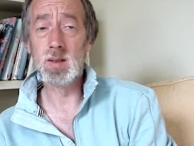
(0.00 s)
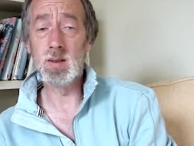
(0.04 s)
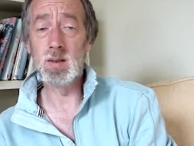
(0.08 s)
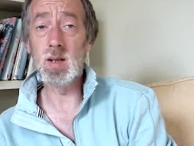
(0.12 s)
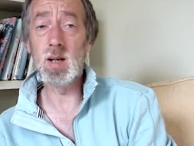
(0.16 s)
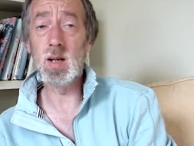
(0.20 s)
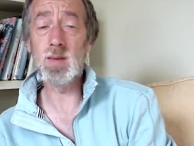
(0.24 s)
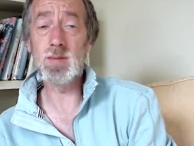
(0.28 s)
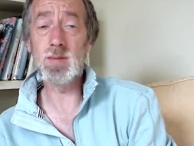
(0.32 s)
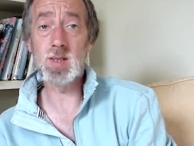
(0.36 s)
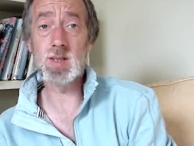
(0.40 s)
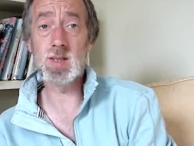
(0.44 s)
Now
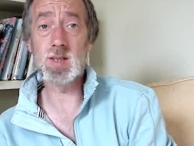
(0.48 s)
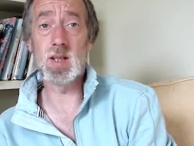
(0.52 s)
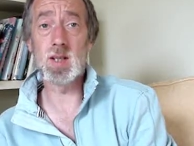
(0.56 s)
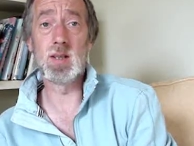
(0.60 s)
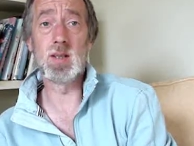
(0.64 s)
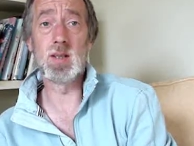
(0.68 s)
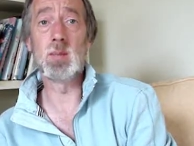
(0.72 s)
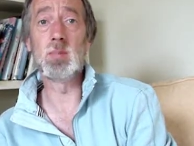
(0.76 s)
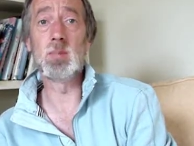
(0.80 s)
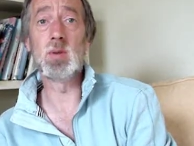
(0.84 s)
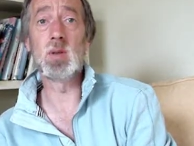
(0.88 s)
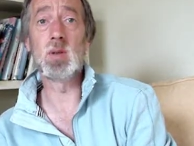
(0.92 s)
I have to say
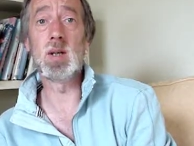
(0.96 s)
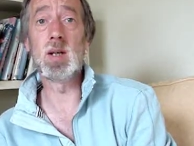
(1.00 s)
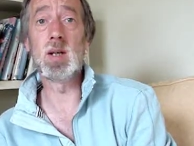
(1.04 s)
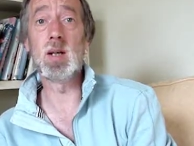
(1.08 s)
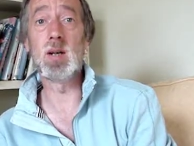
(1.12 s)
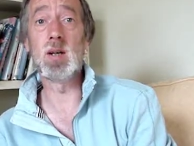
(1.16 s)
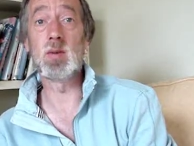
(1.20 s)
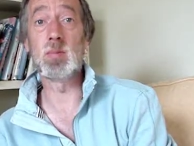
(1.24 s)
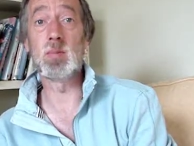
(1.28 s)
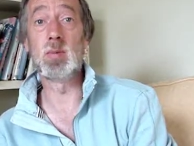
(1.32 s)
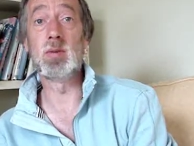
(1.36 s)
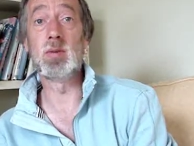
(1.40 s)
that I'm not a
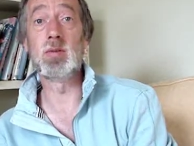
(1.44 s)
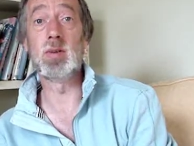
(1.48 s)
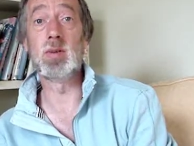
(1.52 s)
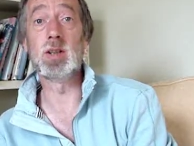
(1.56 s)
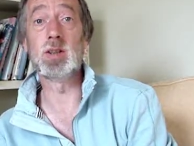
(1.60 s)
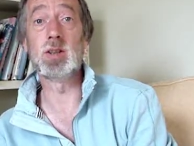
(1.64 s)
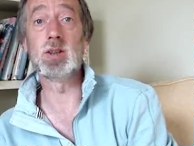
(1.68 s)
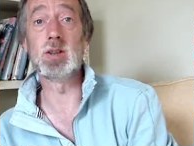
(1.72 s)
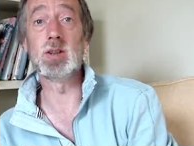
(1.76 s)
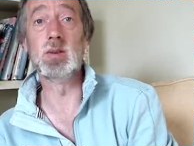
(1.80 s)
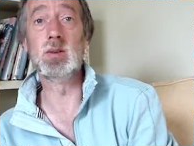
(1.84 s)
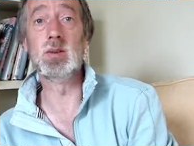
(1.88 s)
health
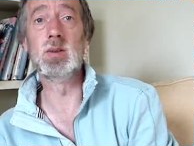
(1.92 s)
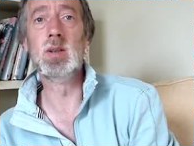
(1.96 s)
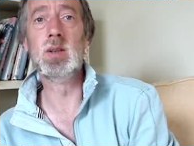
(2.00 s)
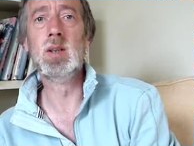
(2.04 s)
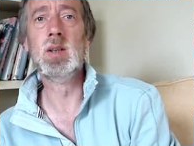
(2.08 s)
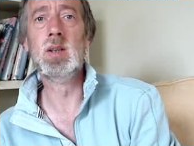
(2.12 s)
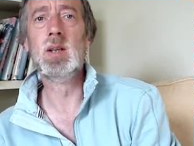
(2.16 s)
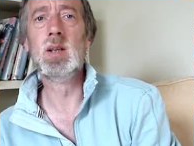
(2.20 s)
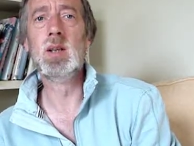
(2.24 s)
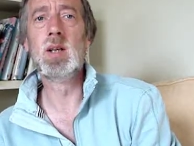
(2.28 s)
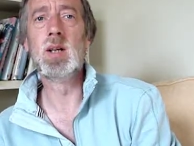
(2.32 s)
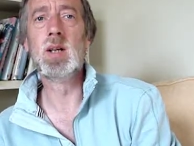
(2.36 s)
professional,
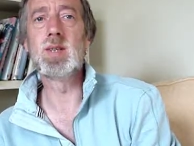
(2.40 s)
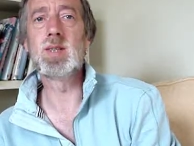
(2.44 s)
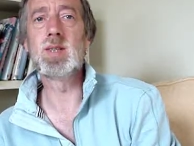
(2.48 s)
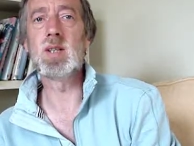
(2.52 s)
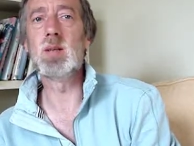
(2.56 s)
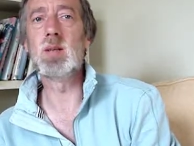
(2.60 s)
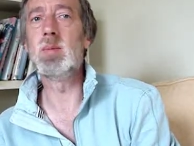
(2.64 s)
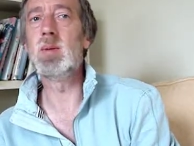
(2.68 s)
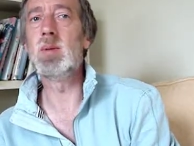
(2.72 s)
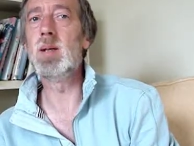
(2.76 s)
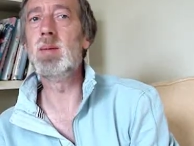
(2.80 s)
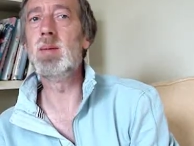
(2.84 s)
and
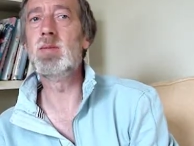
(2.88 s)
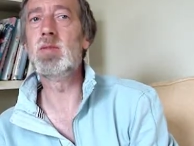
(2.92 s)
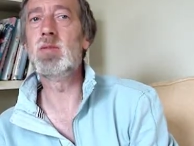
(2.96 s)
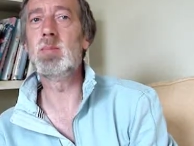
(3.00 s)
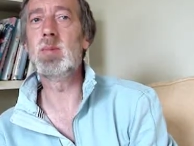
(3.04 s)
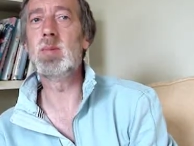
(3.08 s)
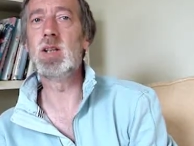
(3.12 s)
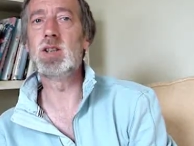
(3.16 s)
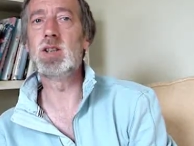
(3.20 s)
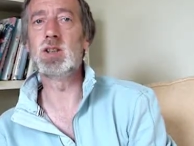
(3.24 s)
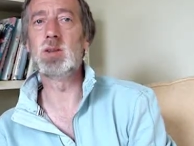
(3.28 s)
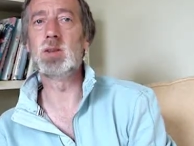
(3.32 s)
so my
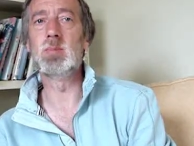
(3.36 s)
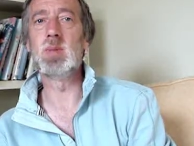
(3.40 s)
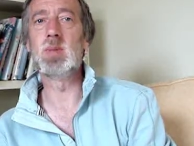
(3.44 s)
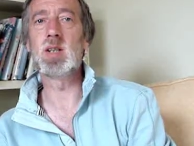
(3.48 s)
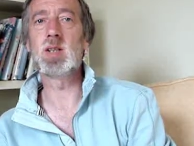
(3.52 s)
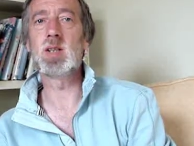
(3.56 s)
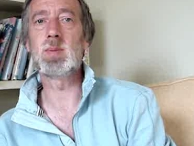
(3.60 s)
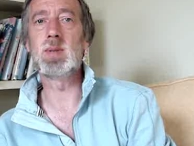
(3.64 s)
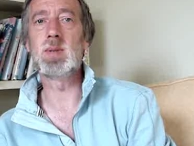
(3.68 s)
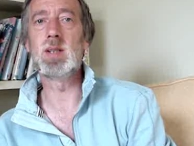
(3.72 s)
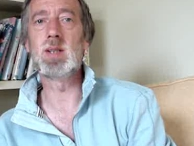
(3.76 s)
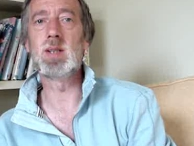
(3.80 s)
information
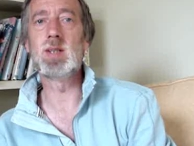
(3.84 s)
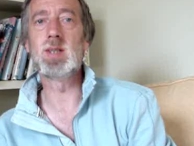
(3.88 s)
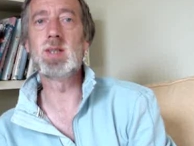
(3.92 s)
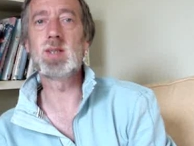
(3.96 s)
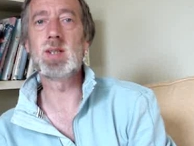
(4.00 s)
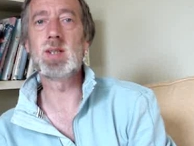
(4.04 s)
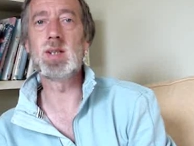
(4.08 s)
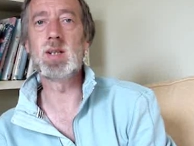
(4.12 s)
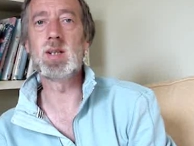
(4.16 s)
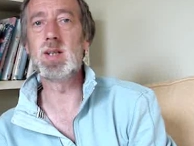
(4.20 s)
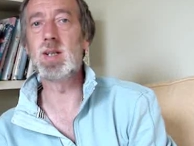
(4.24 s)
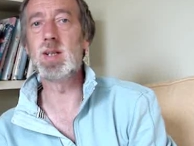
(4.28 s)
must be
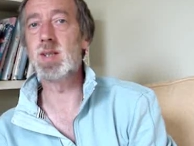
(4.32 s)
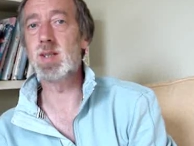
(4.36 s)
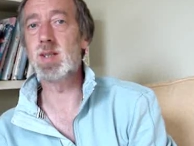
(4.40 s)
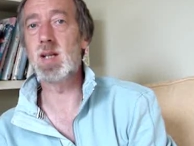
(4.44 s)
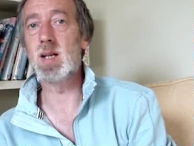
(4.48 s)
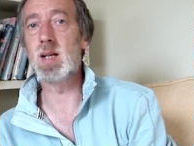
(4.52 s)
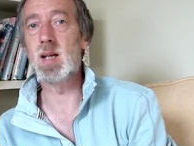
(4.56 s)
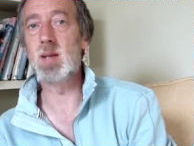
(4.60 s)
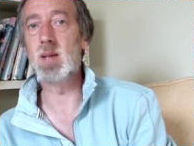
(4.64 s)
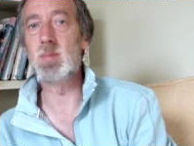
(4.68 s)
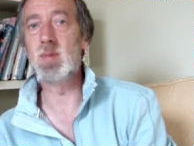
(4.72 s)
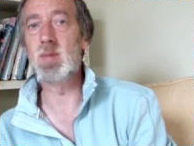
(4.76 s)
considered as a
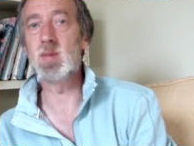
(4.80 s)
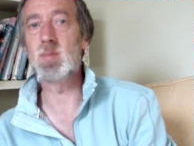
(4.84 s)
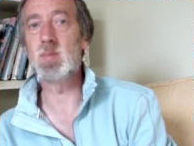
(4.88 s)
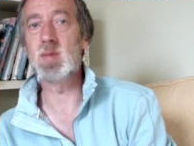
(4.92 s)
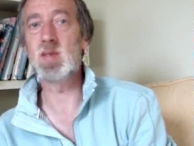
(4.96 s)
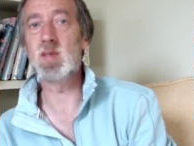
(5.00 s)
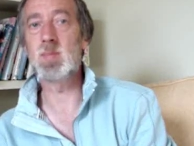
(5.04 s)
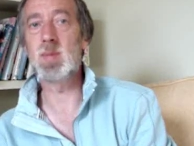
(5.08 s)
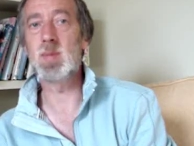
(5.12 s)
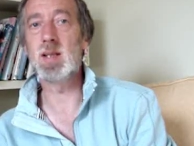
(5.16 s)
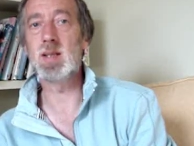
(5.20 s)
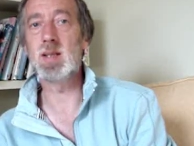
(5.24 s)
layman's
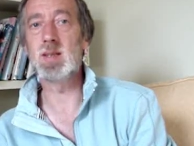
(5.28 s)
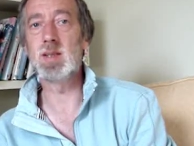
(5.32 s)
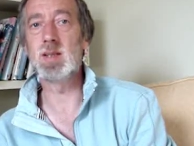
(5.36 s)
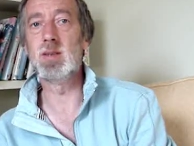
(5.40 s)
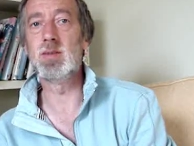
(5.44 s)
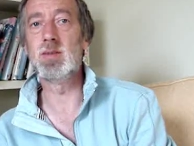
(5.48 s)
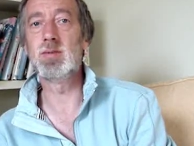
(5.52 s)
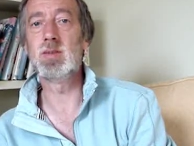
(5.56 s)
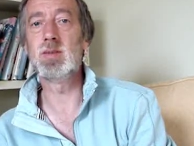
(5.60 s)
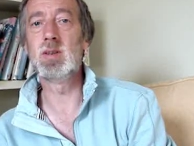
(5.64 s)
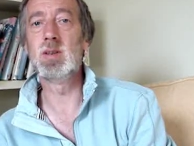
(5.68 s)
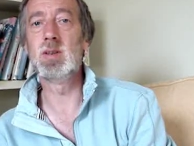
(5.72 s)

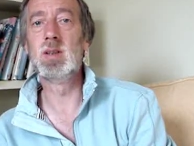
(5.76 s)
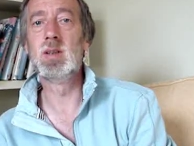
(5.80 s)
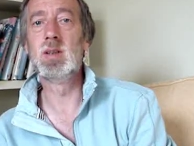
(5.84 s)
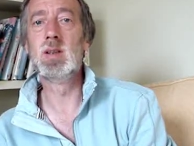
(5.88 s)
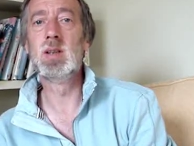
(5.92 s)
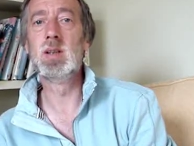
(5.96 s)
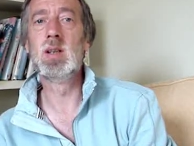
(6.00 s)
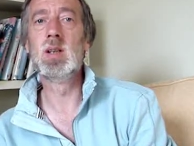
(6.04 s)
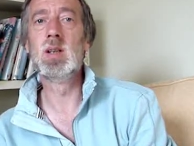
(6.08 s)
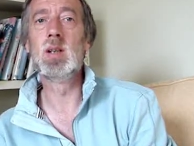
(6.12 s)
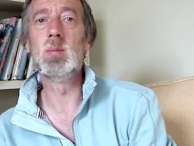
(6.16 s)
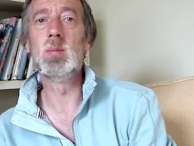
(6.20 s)
perspective.
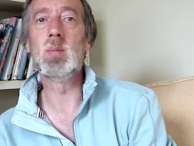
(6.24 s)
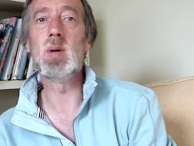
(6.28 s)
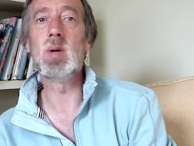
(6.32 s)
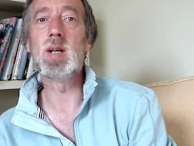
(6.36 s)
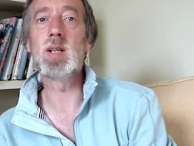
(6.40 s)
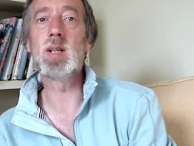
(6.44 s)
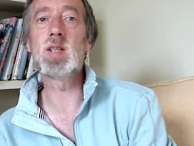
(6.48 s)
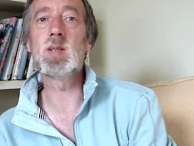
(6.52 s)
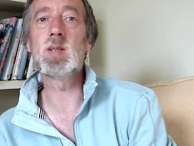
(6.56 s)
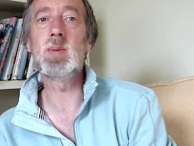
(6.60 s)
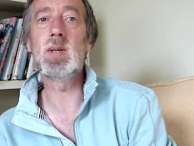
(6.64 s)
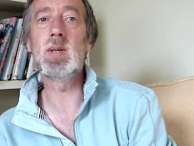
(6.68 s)
My
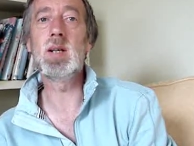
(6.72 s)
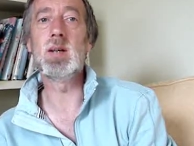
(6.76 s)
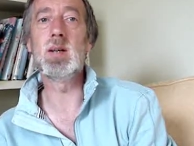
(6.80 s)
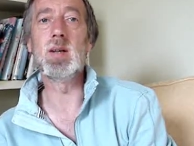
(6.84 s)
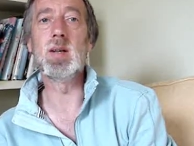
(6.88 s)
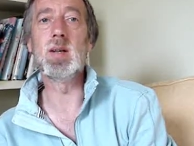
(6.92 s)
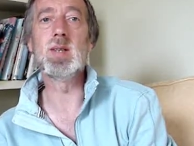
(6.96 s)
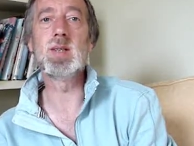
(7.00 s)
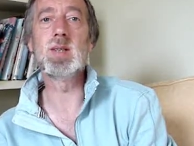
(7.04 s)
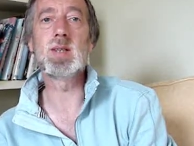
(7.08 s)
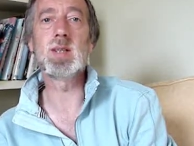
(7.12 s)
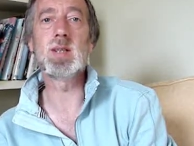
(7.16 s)

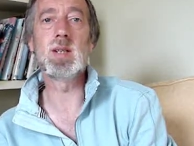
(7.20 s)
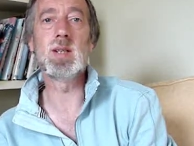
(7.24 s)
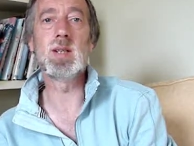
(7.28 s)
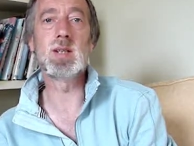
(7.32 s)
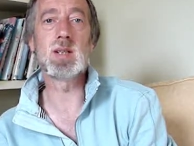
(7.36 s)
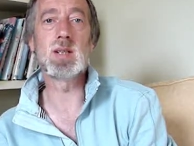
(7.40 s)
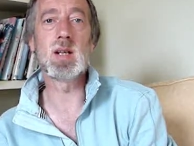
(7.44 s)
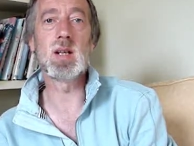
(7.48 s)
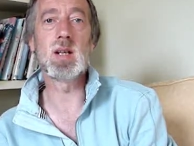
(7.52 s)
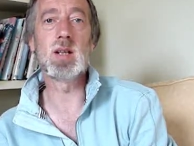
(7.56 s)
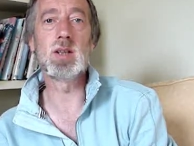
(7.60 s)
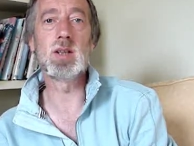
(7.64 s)
experience
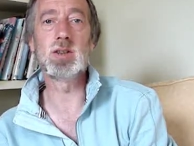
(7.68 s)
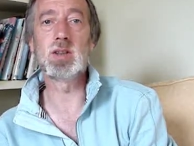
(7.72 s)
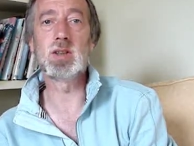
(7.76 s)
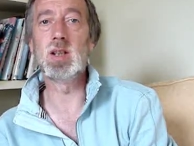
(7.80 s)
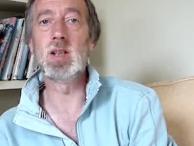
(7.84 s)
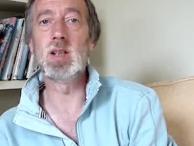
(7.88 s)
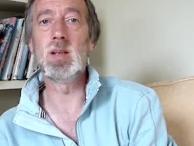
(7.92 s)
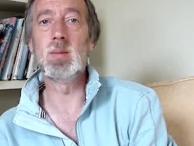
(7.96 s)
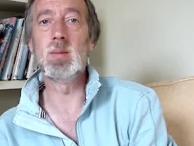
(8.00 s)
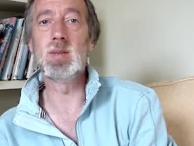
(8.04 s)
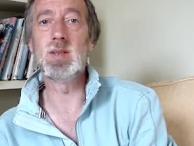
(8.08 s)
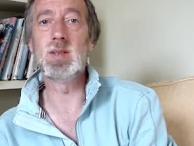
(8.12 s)
is largely
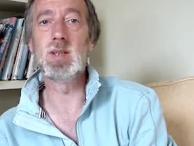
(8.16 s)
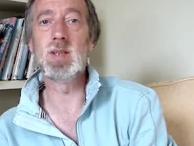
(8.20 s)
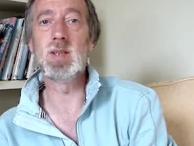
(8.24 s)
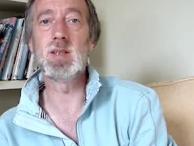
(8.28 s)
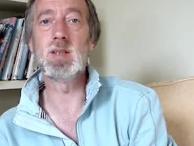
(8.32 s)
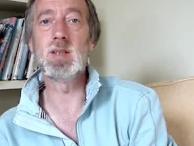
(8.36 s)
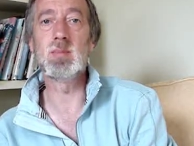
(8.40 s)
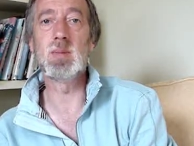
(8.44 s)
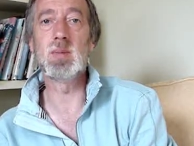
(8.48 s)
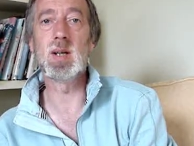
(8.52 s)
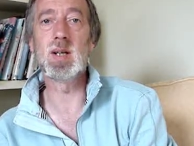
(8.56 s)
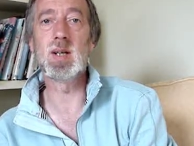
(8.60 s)
limited
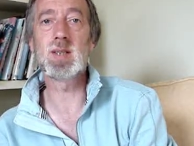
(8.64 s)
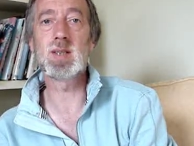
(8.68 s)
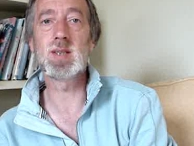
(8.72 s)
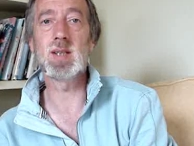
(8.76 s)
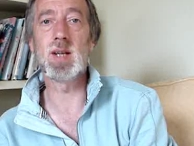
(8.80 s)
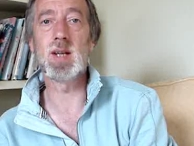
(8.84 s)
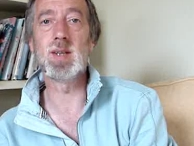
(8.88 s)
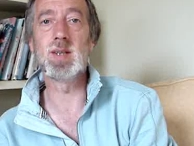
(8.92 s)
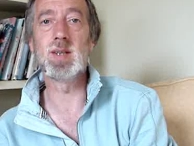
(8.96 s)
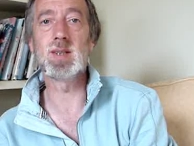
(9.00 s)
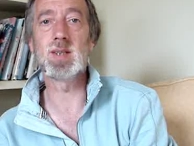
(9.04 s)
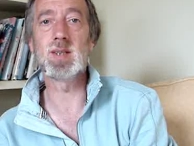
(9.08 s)
to my
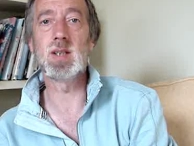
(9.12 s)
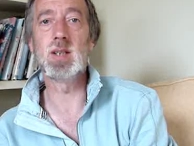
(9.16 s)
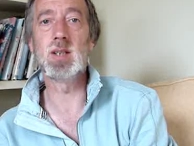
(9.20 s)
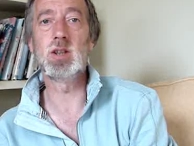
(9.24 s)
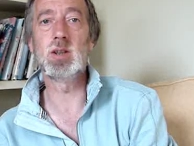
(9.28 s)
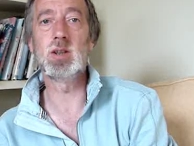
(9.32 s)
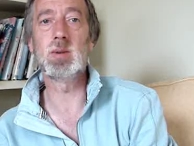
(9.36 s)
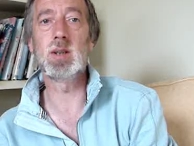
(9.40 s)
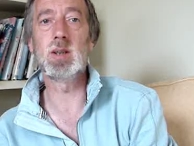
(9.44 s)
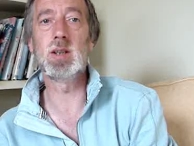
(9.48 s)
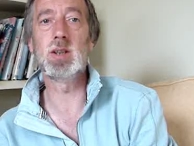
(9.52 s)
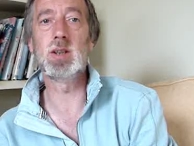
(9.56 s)
son's
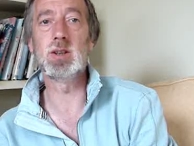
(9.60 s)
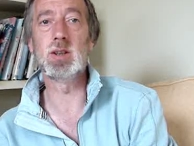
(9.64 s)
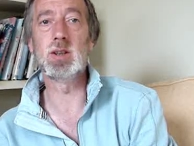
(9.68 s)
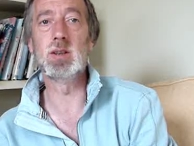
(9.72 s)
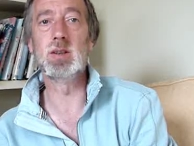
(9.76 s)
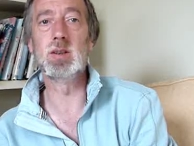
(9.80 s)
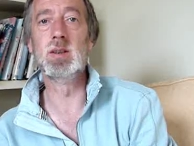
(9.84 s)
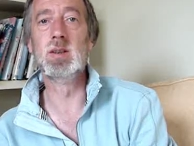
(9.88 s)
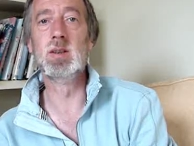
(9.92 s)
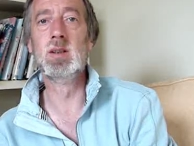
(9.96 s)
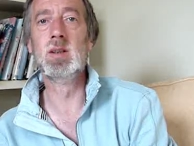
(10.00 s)
situation.